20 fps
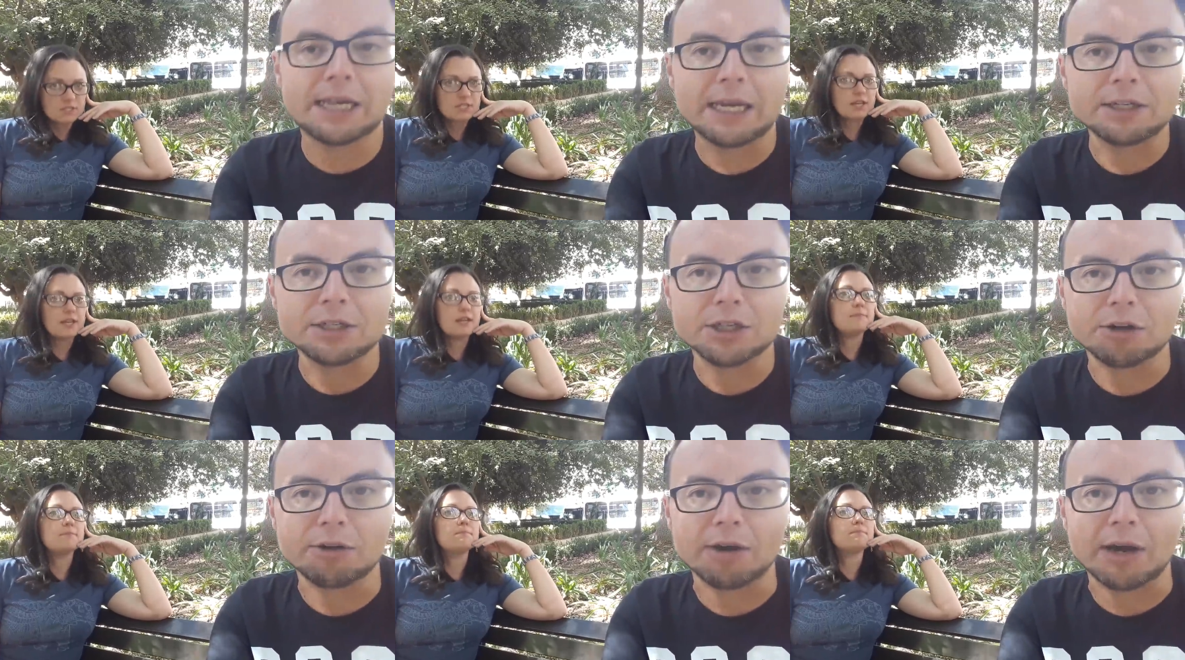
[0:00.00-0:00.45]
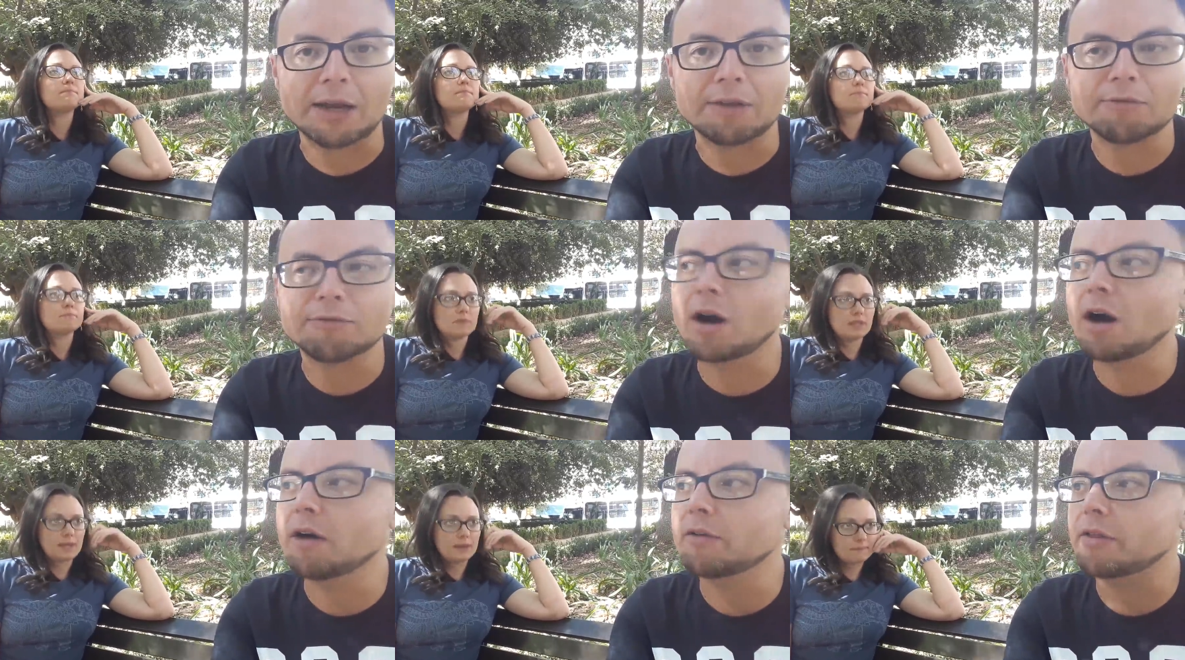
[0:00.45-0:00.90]
Speaker 1: Same. integrate
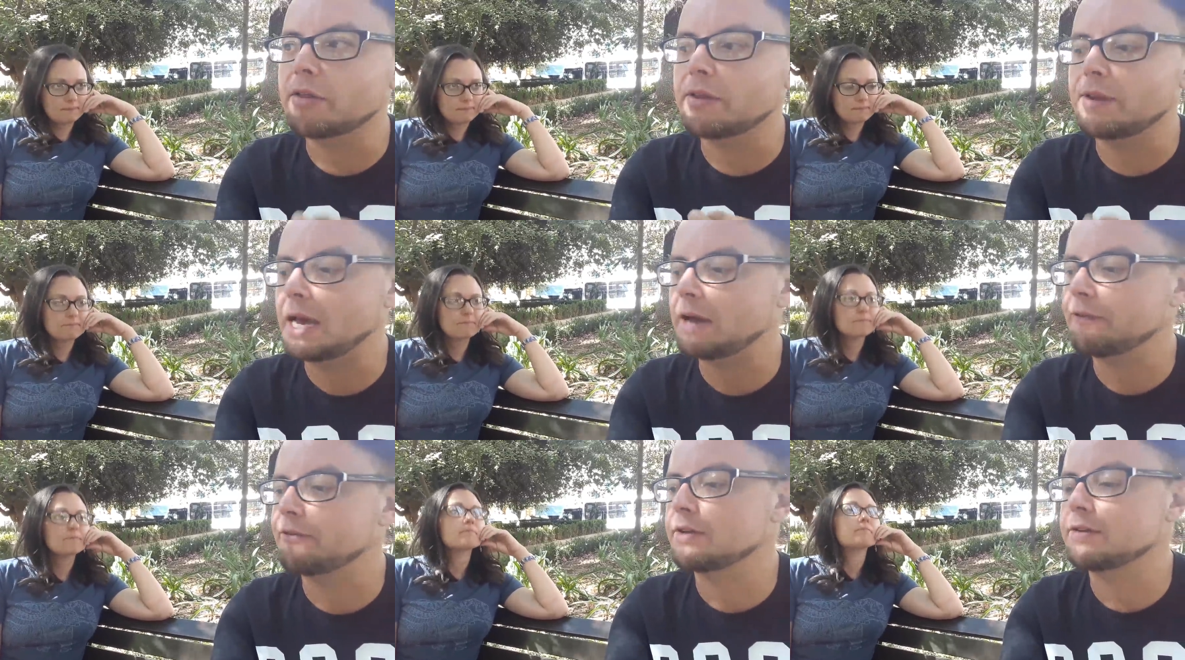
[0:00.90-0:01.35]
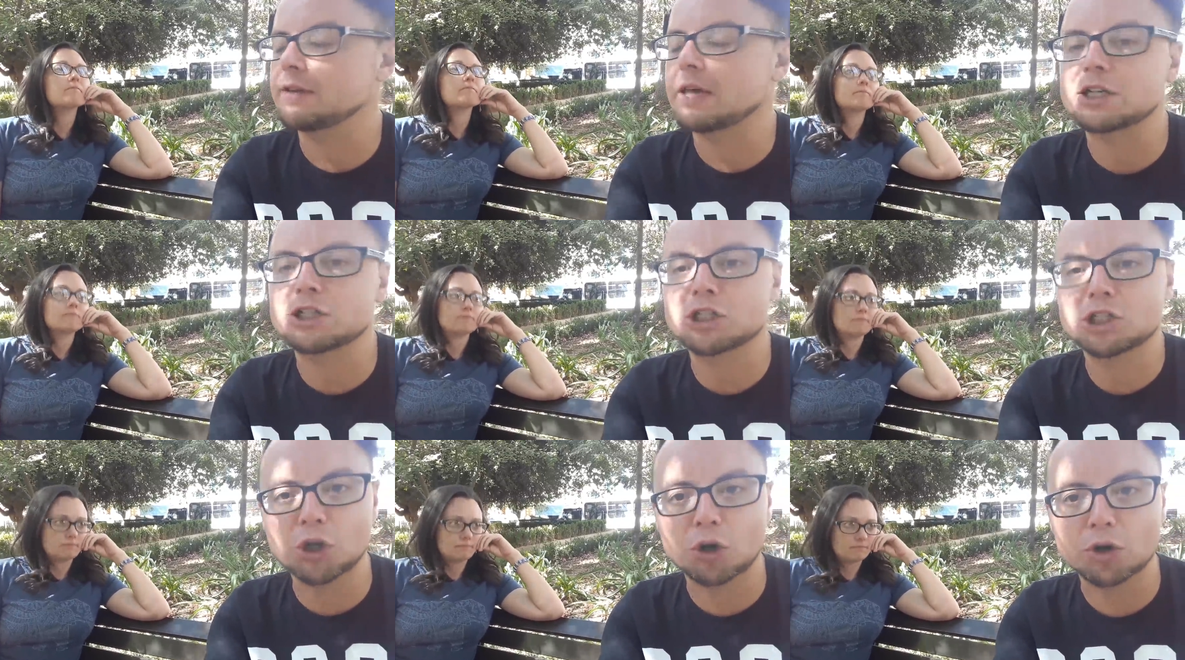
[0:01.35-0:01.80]
rather yep. than having that
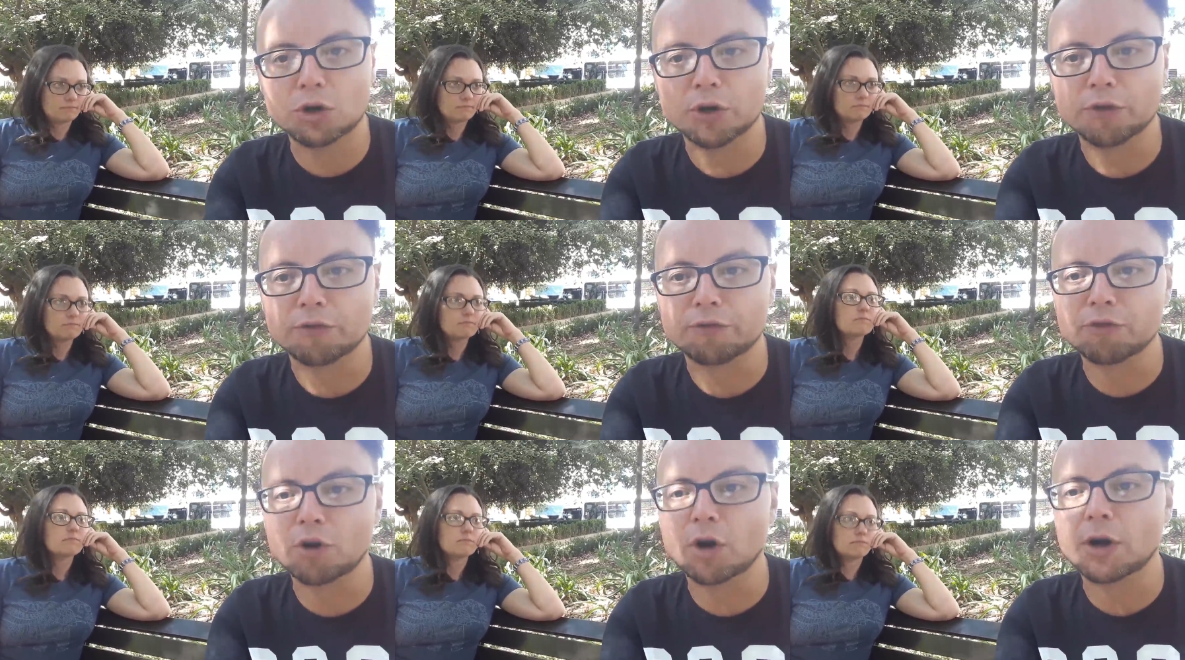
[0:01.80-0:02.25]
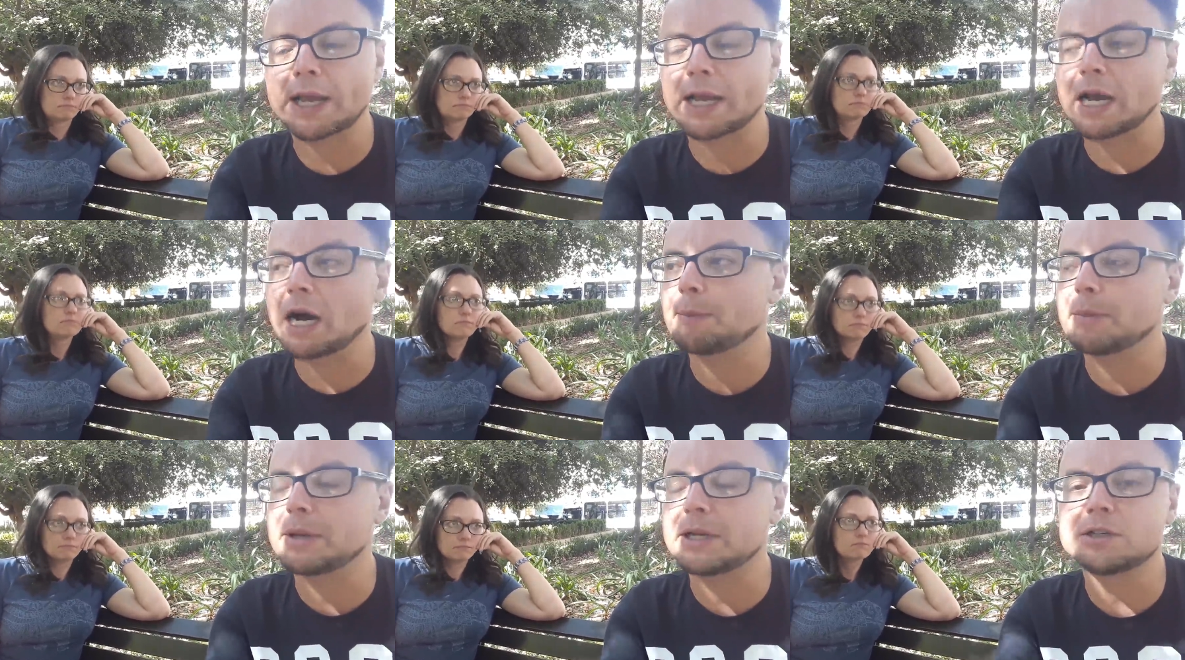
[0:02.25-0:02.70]
shock of rocking
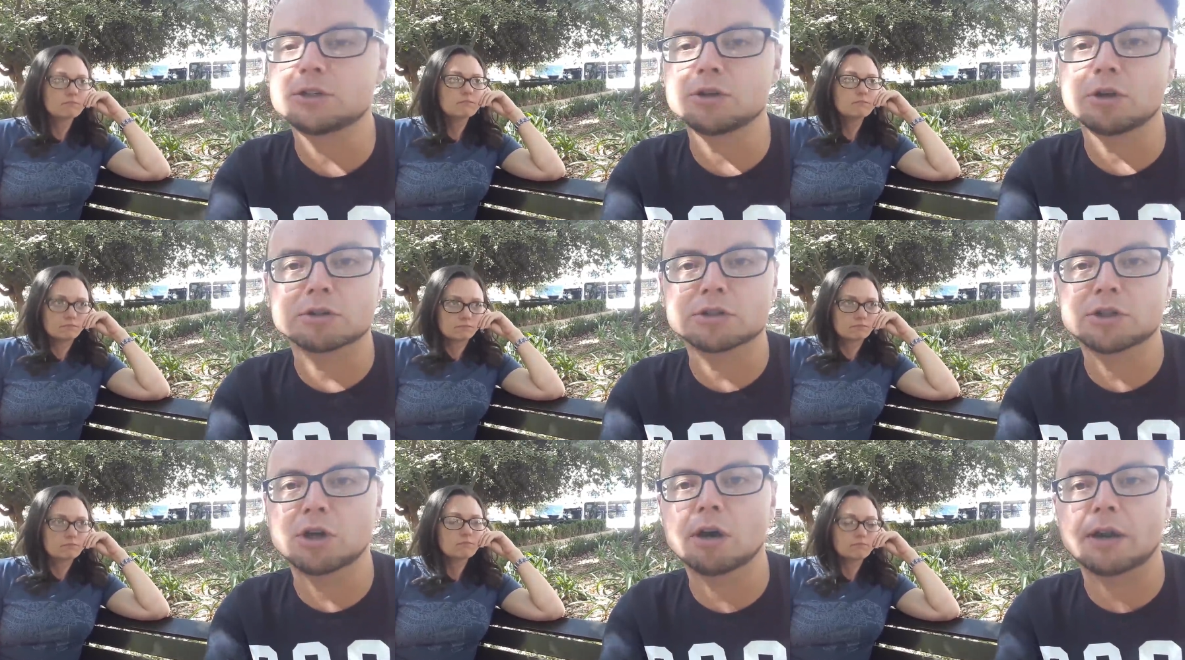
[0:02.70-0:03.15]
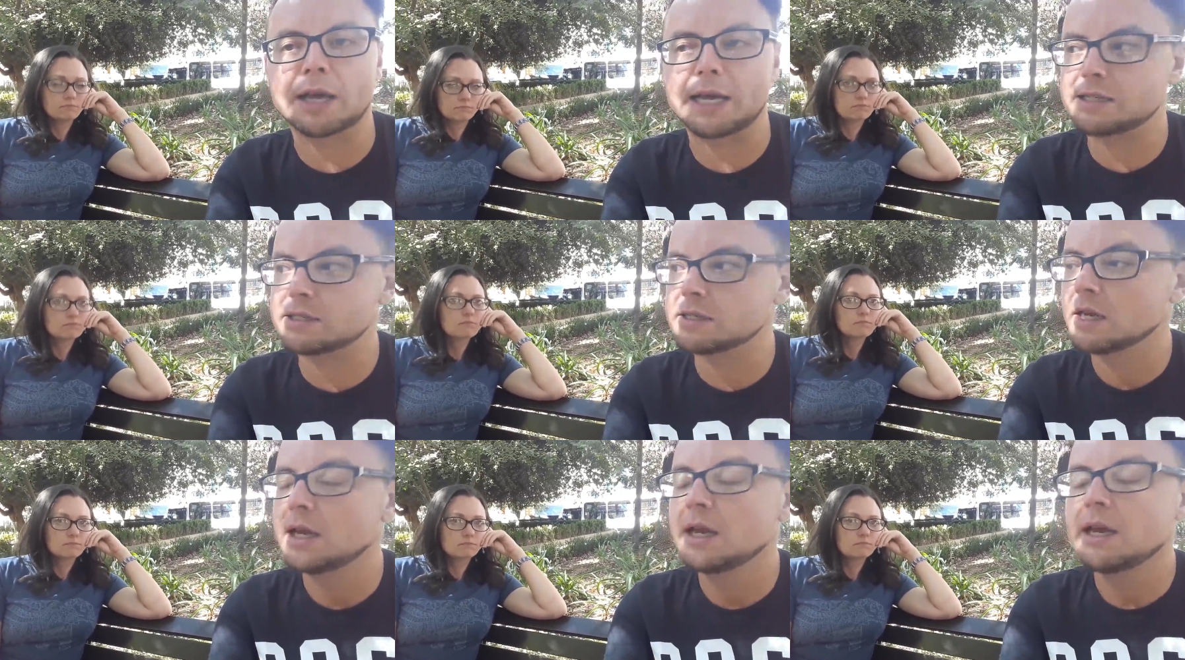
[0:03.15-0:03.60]
up in Doctores
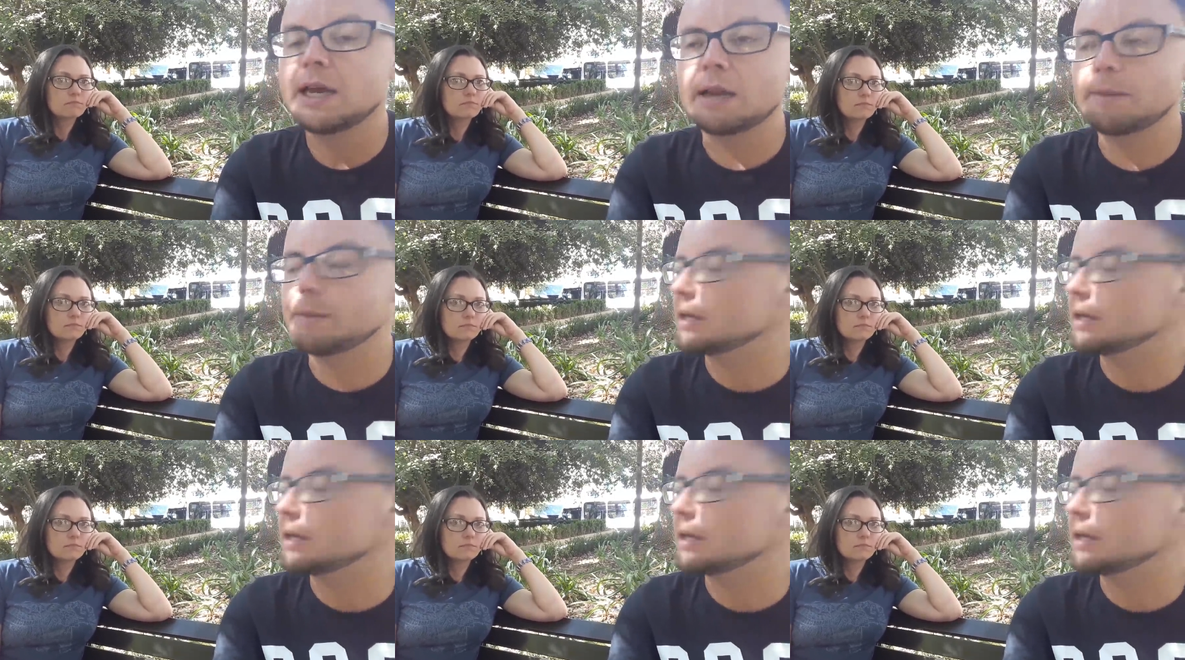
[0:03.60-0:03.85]
in